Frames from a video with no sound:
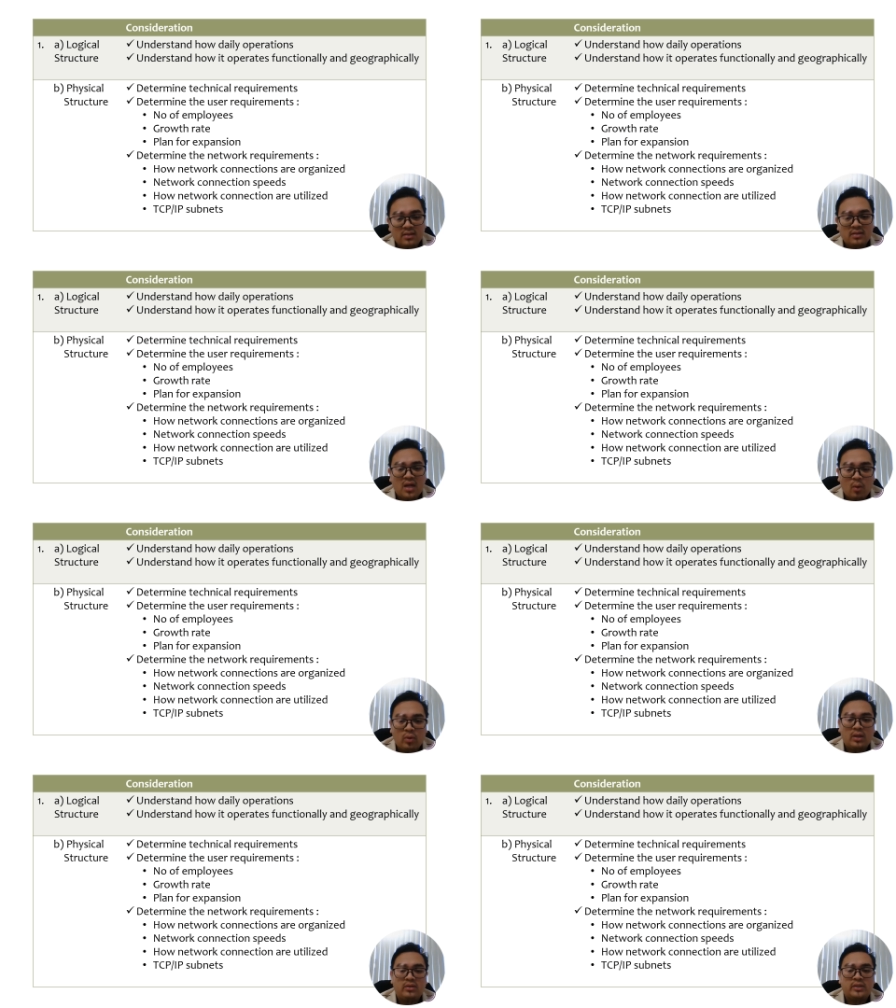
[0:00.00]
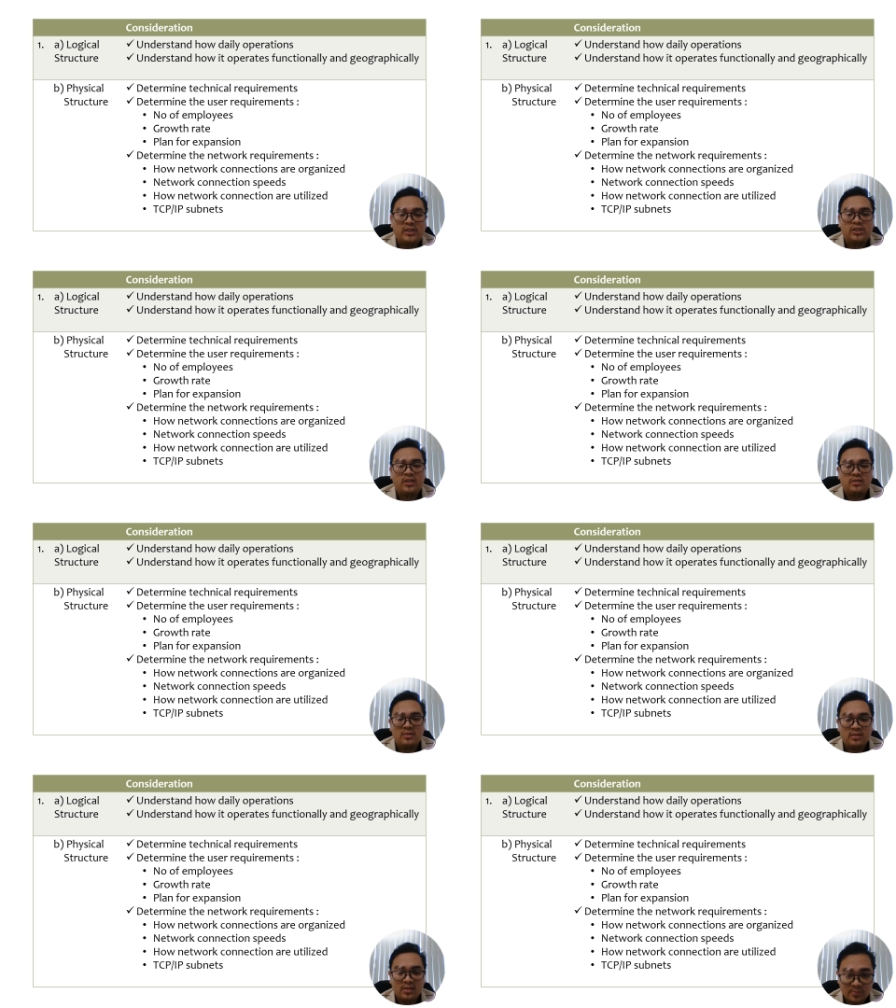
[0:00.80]
network connection
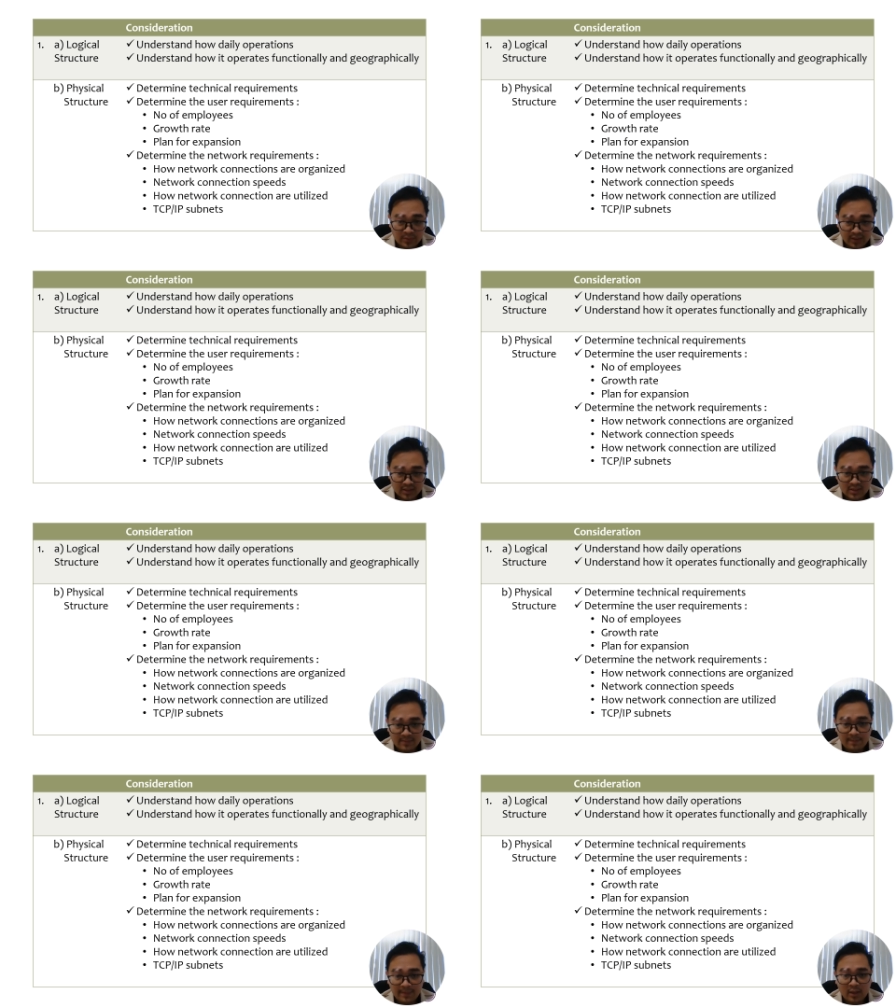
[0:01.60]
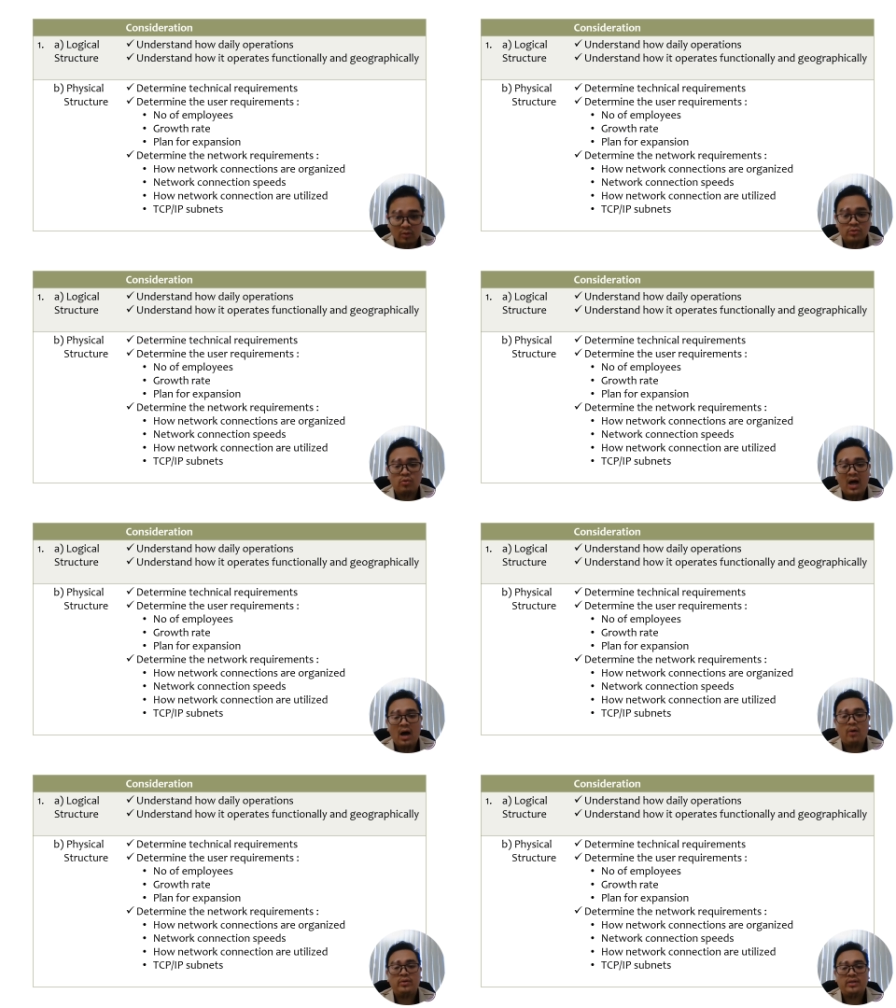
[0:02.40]
speeds, and also
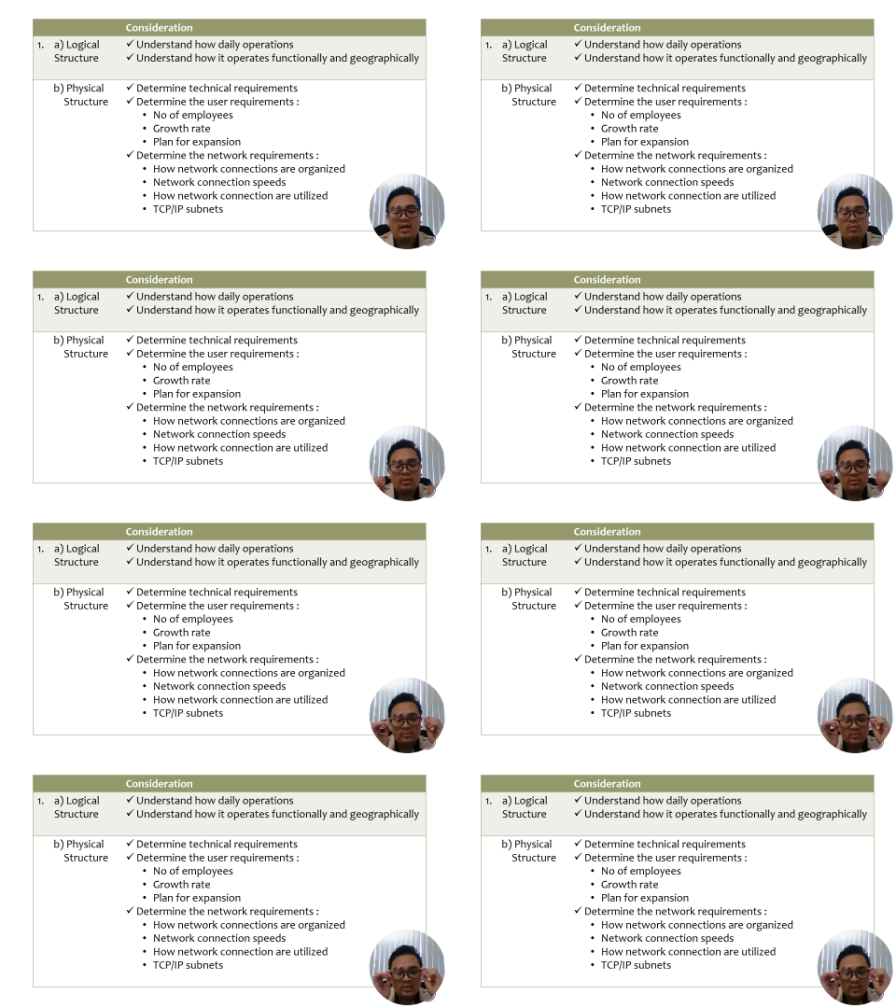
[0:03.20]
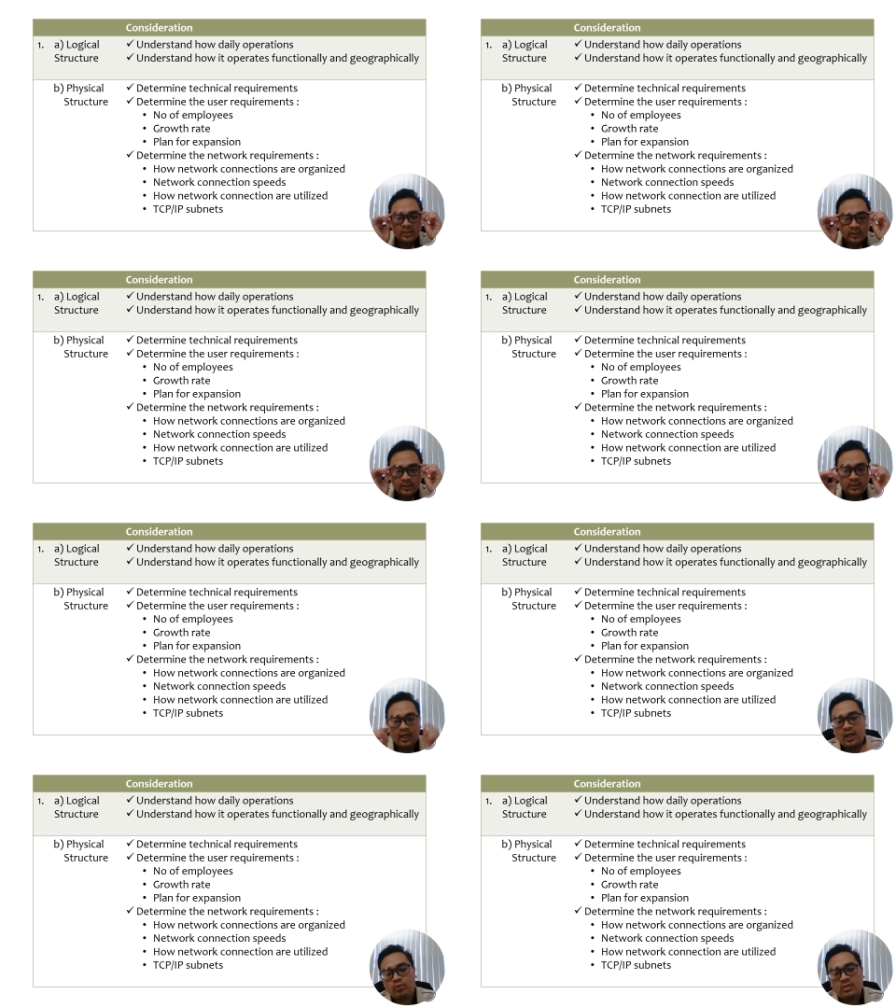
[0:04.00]
how the network connection
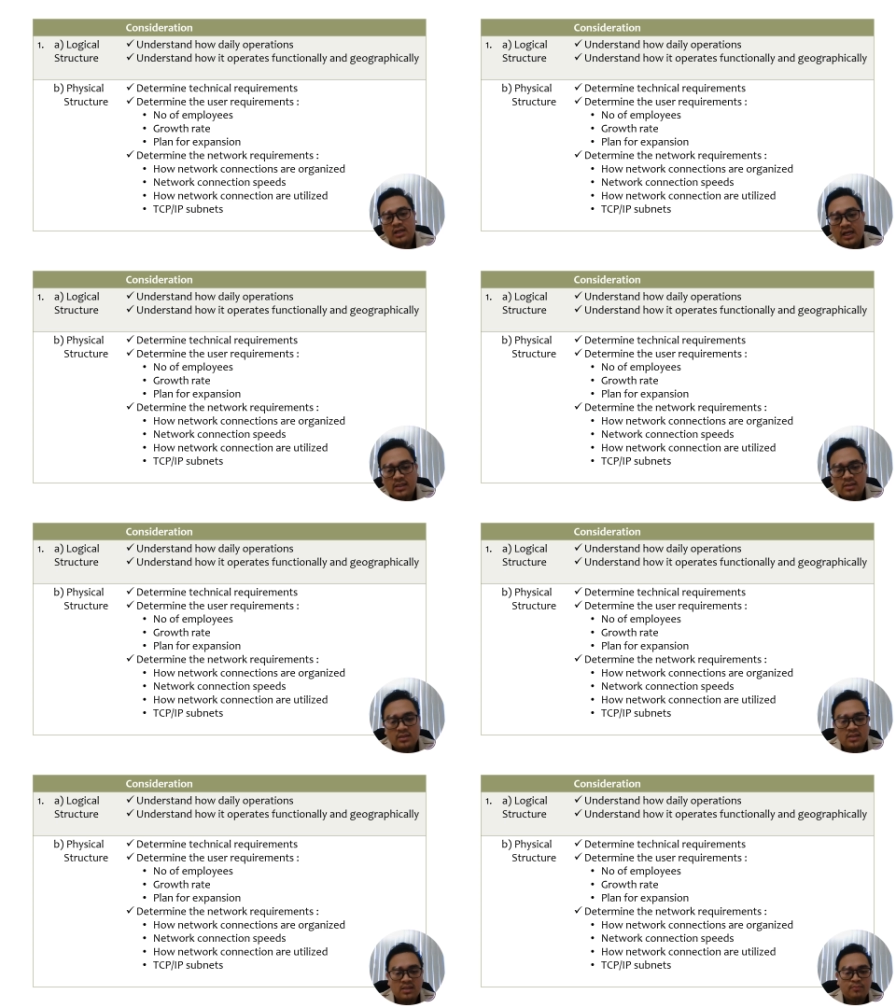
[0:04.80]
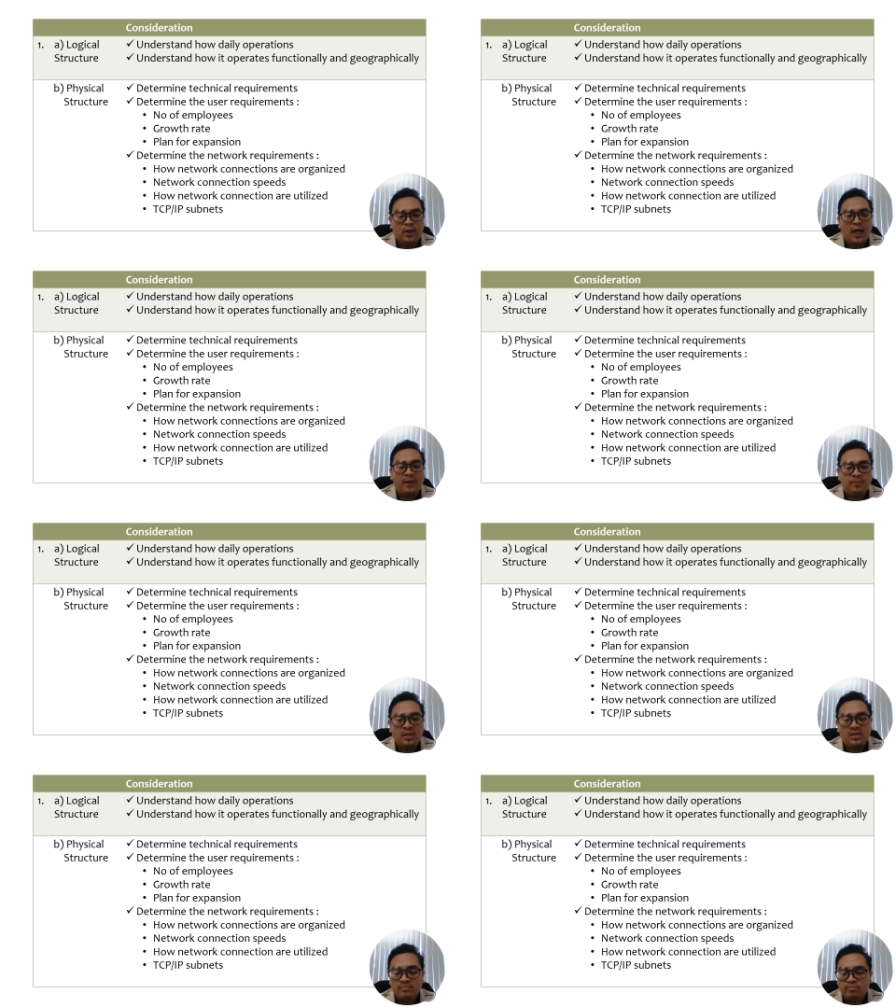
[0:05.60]
are utilized
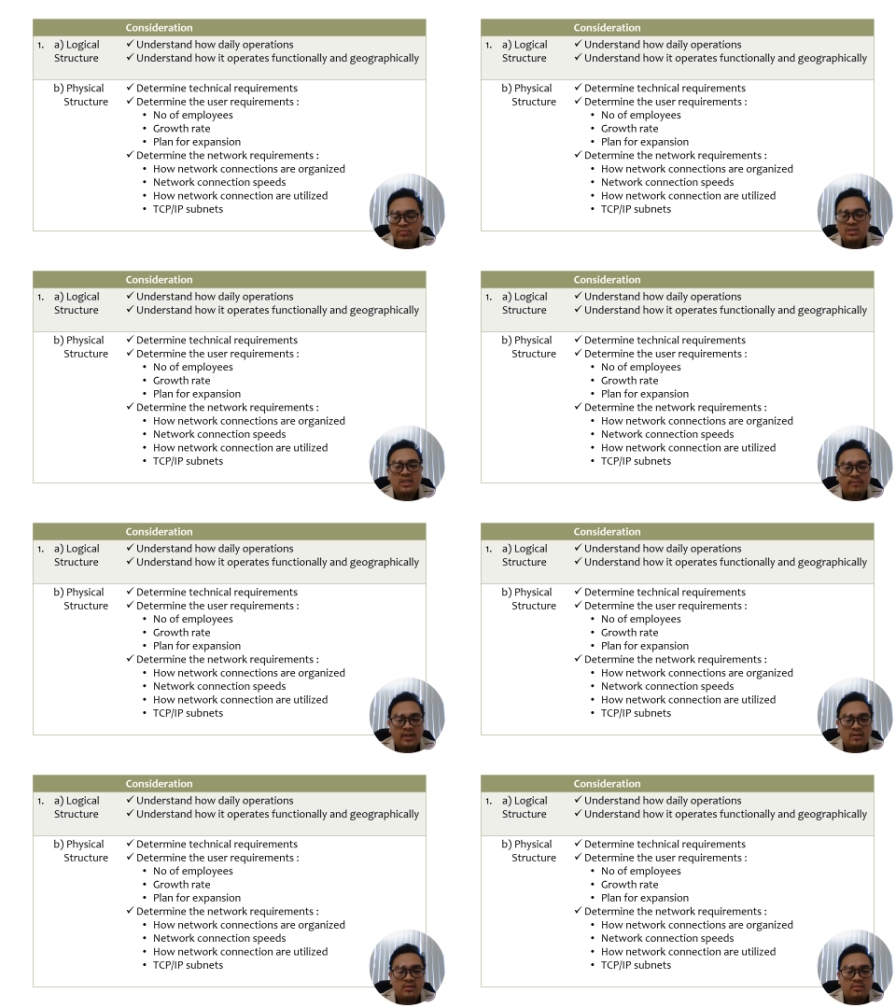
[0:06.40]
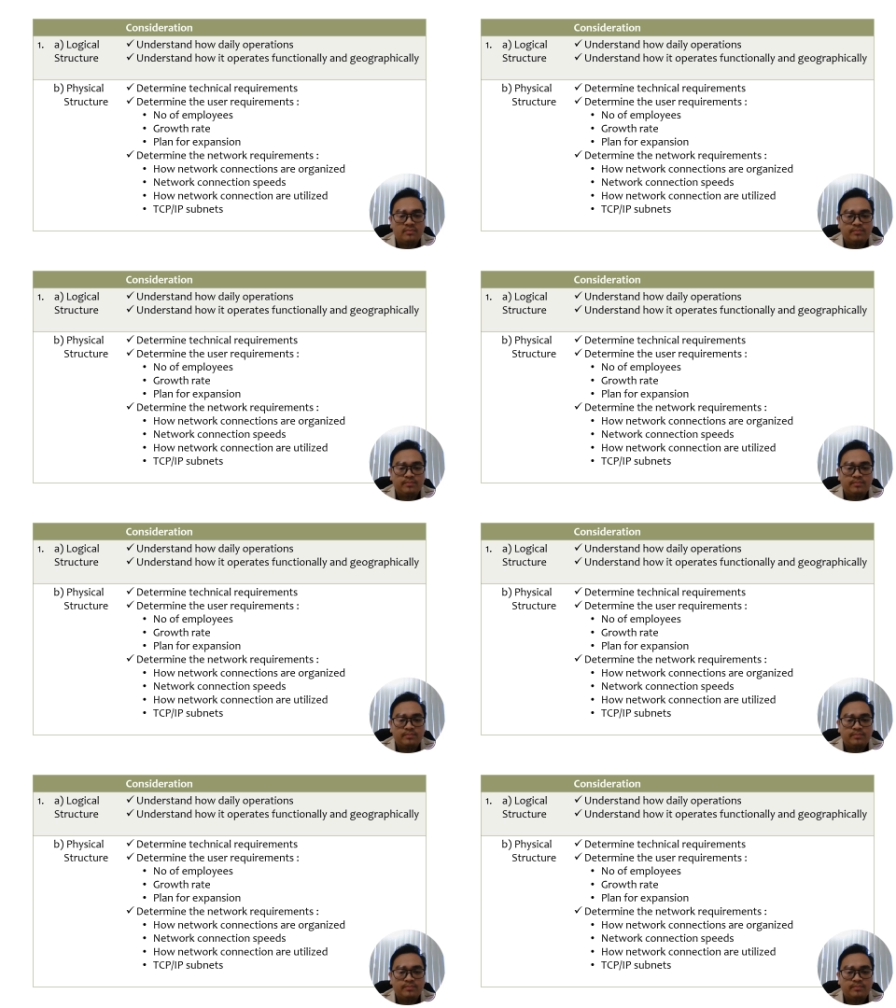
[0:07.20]
TCP/IP subnets.